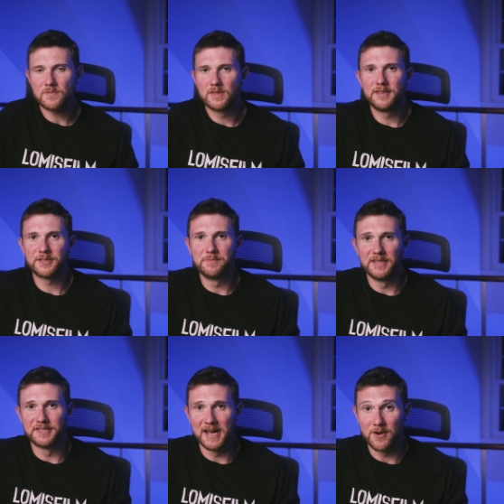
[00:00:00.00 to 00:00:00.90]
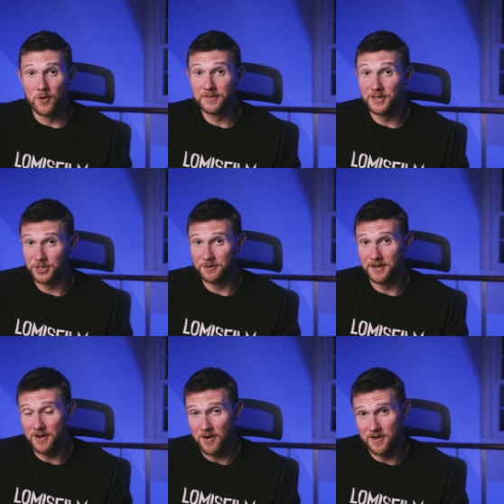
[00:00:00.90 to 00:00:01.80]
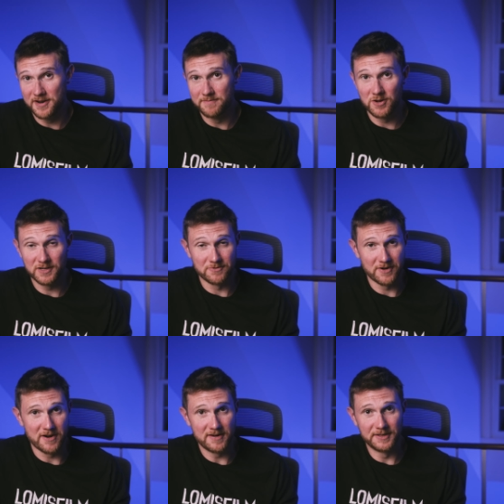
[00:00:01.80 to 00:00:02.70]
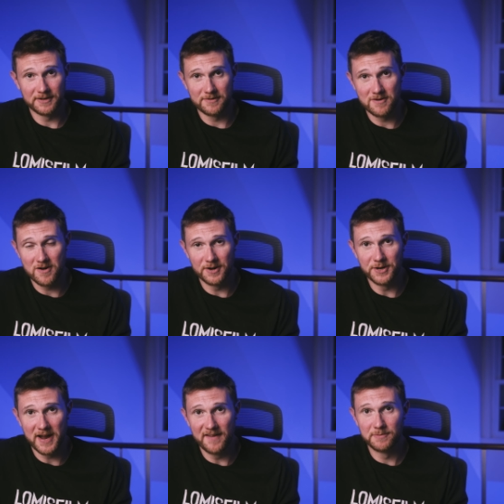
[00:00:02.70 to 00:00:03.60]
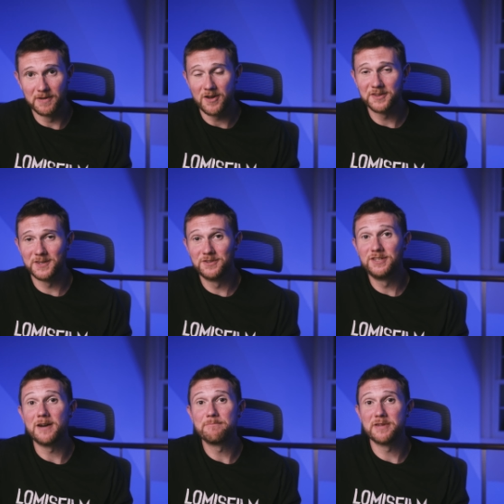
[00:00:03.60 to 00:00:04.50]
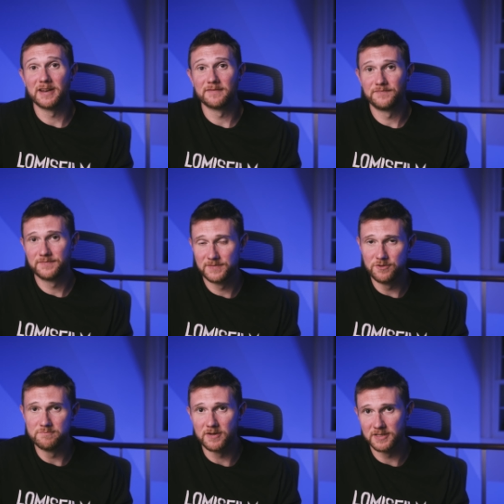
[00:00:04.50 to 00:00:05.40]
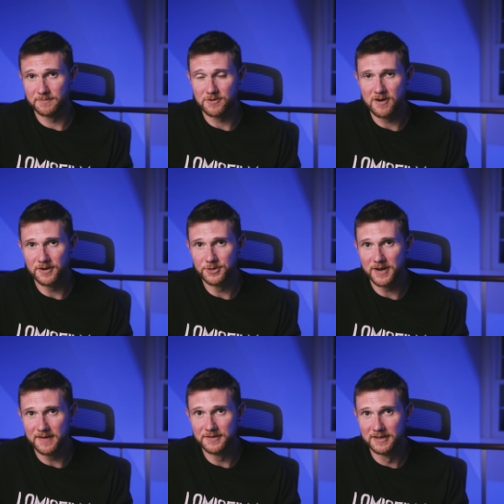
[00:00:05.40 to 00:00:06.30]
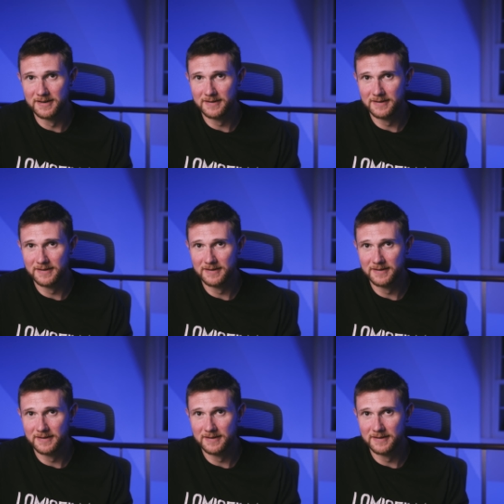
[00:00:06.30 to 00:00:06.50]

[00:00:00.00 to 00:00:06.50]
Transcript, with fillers: This means not only shooting on multiple cards or hard drives, but also dumping to multiple hard drives.